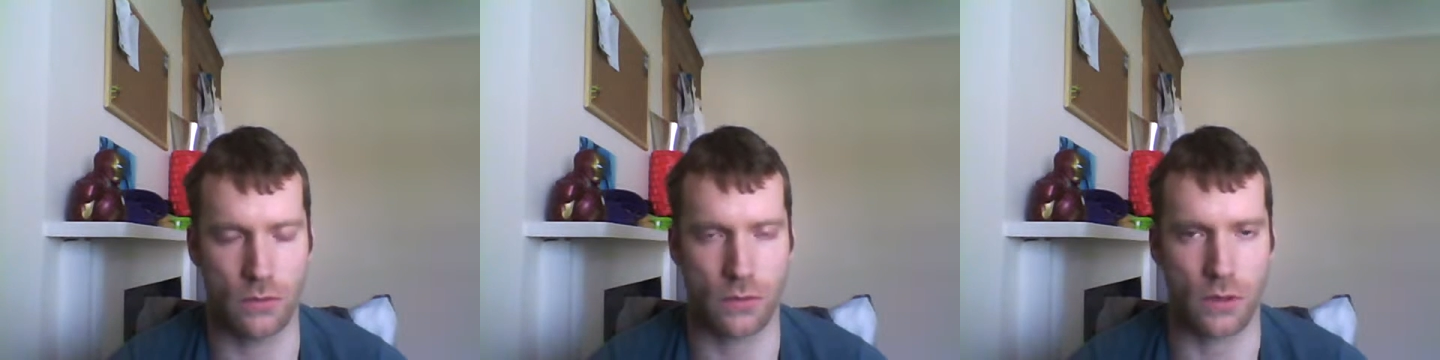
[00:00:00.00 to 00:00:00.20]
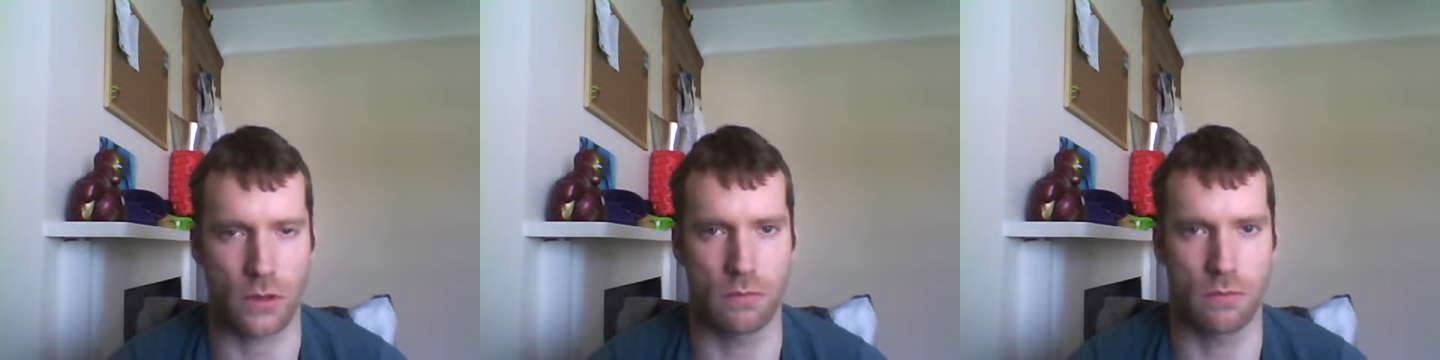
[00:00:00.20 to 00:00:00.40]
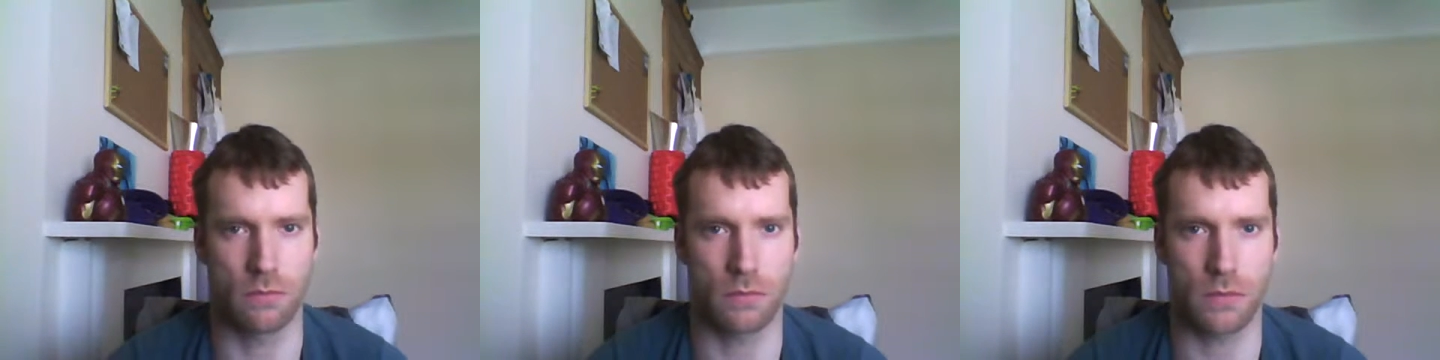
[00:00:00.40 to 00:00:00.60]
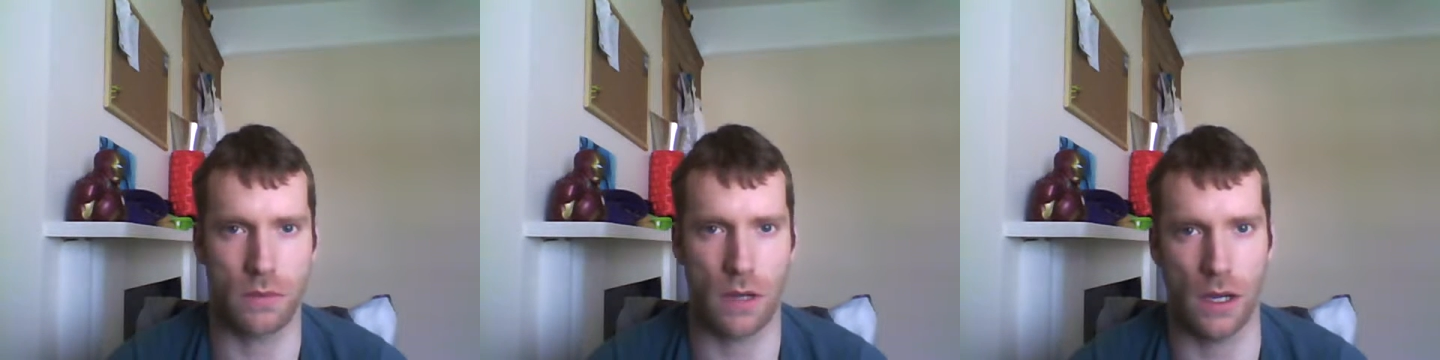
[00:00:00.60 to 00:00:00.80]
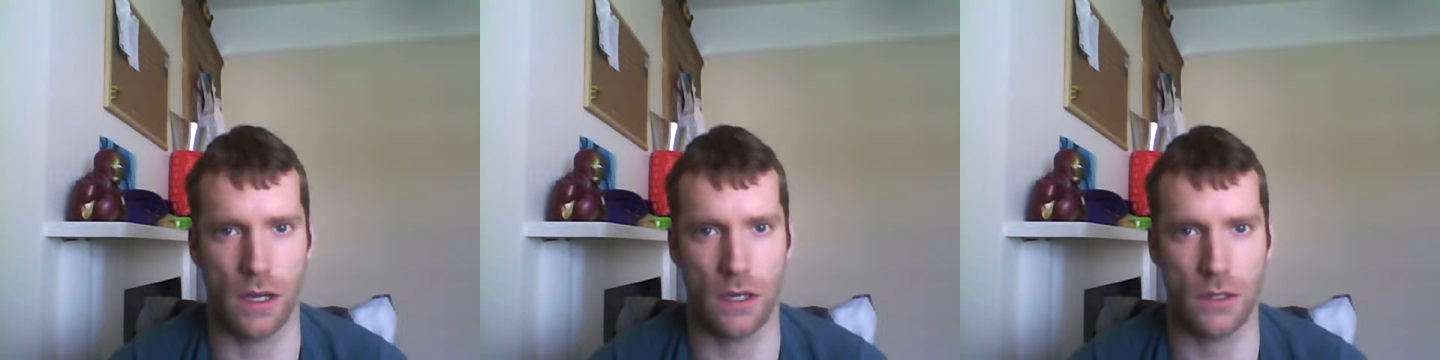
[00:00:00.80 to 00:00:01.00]
from
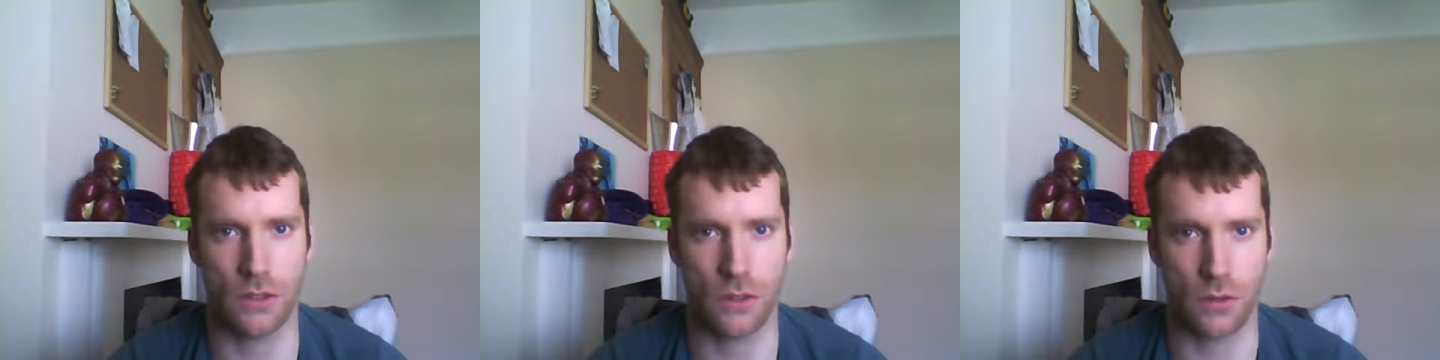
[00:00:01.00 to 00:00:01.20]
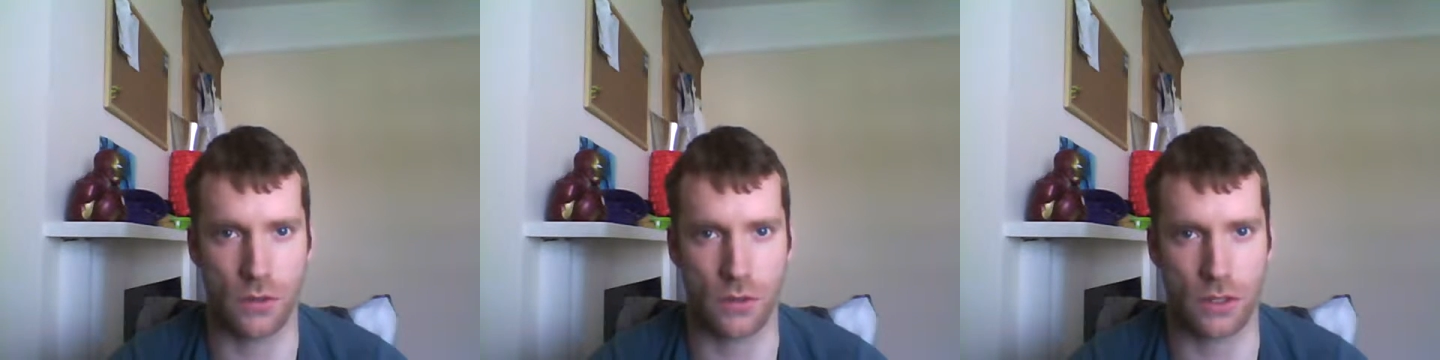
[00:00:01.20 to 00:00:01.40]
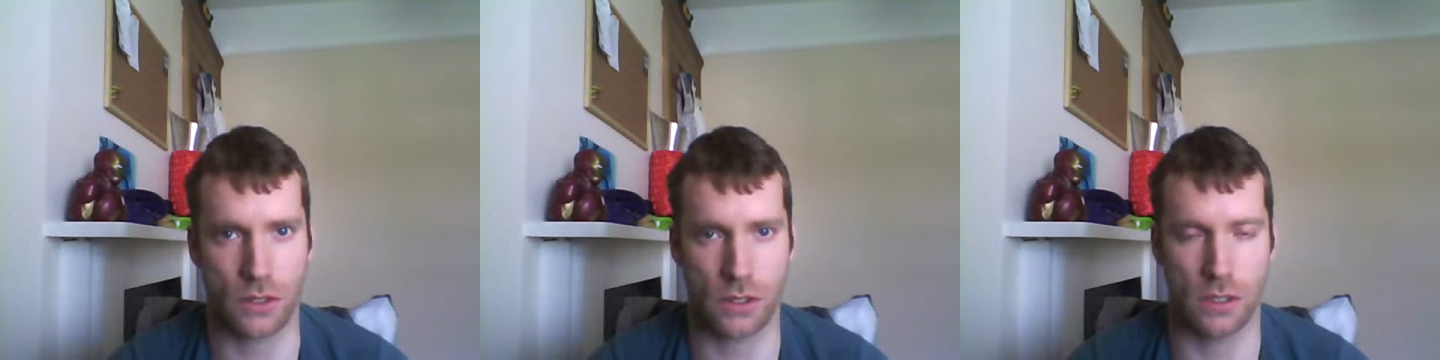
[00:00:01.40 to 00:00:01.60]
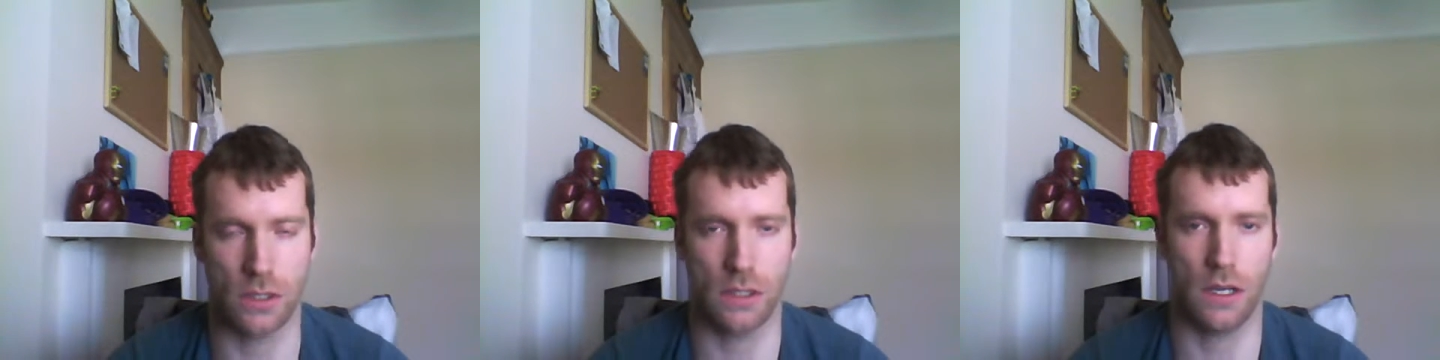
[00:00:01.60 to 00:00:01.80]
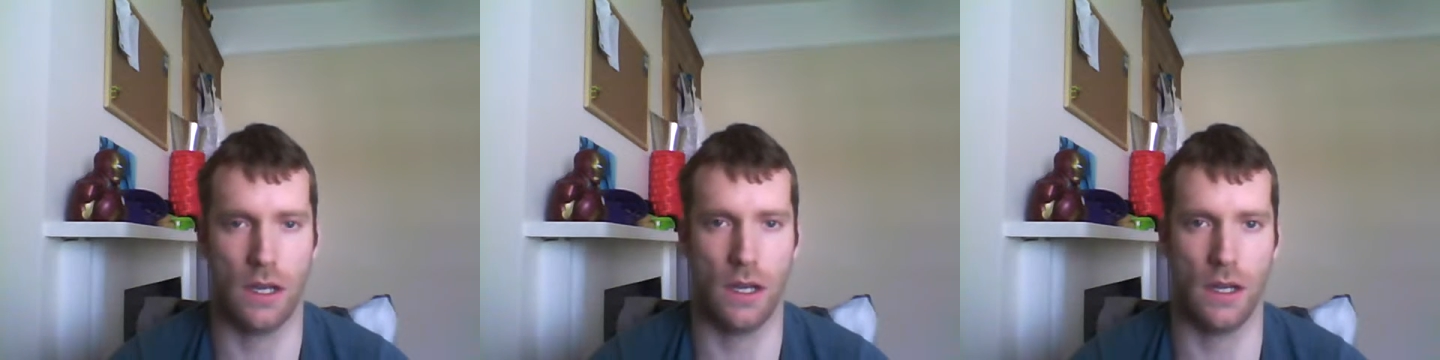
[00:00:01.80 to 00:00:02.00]
George
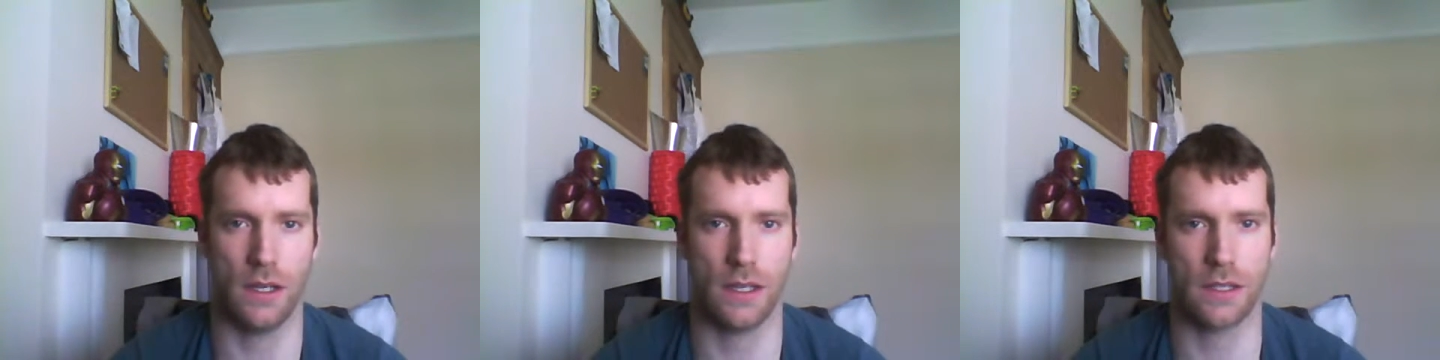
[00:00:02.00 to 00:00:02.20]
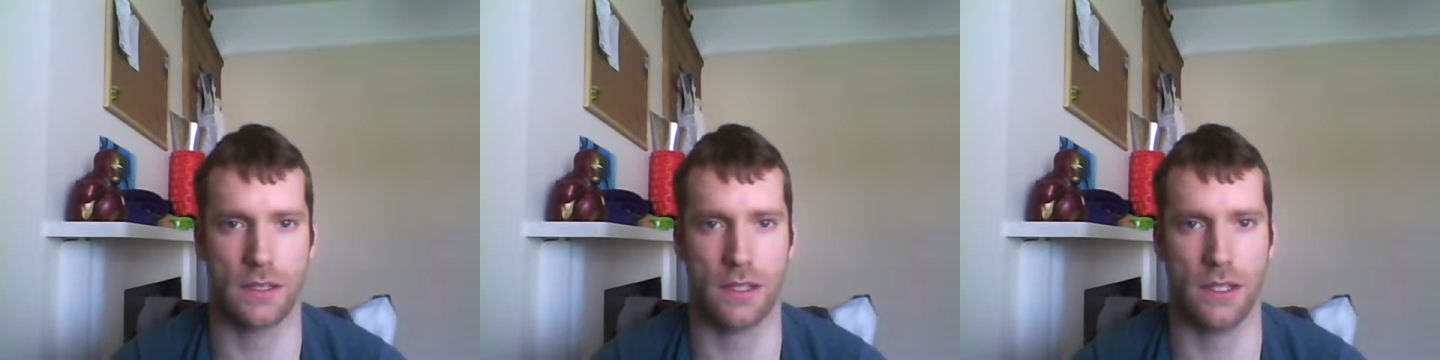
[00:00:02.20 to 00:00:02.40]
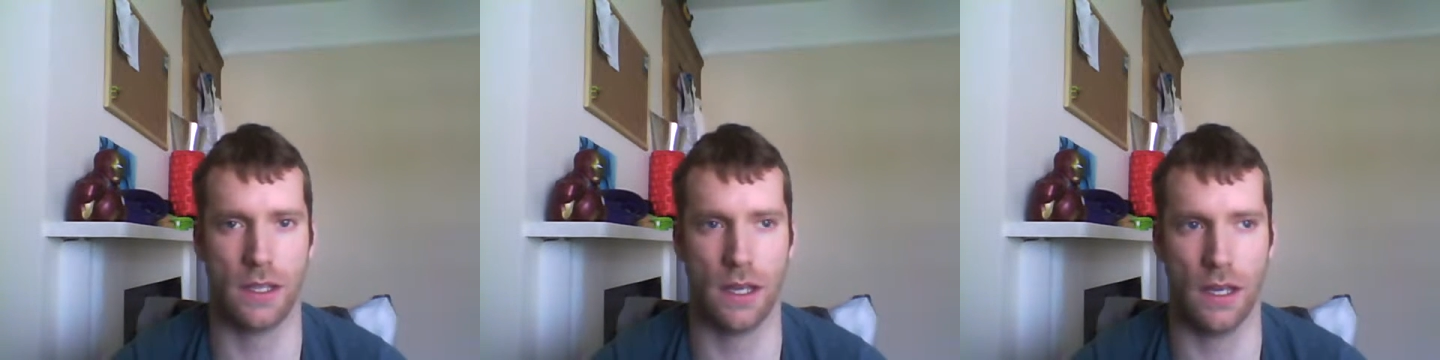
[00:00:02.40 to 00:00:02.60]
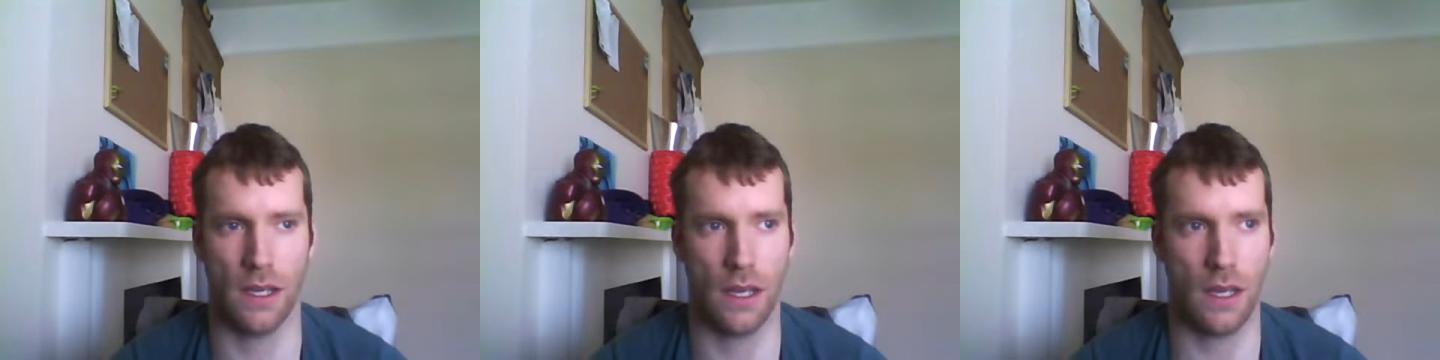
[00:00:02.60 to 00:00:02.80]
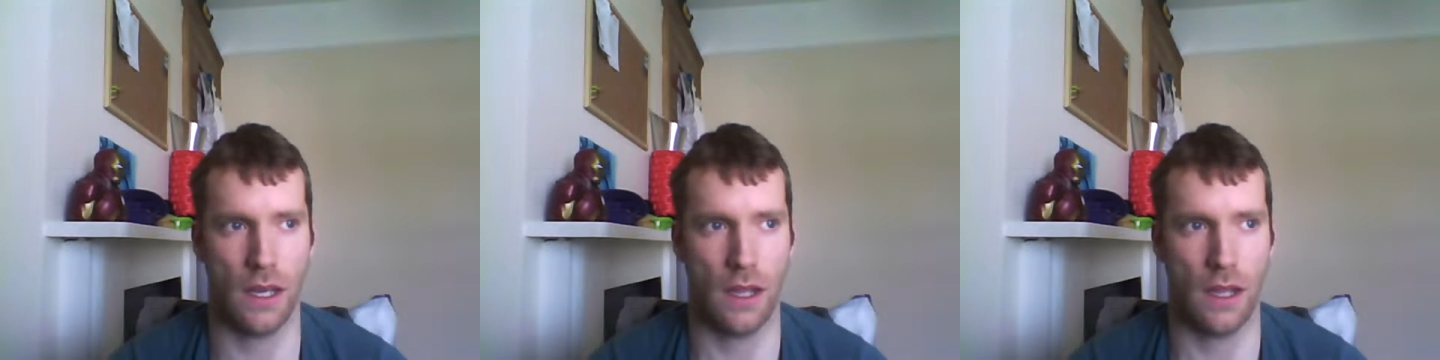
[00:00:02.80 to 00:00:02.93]
yesterday.